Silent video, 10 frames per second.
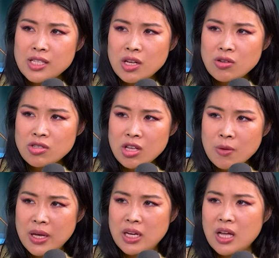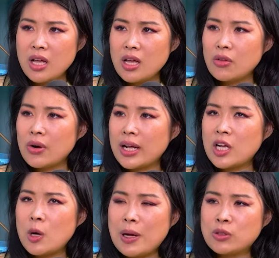It's so stupid. They're like,
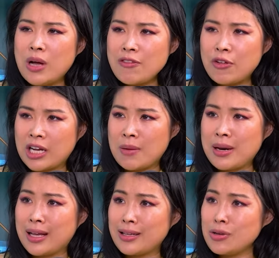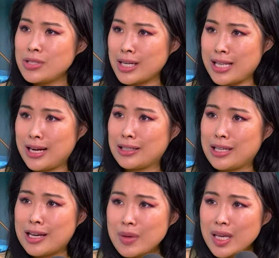go back to Africa. I'm like, you think they're going to
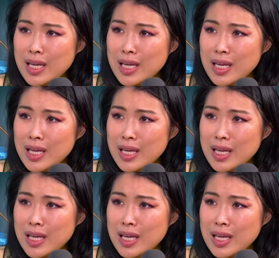take me?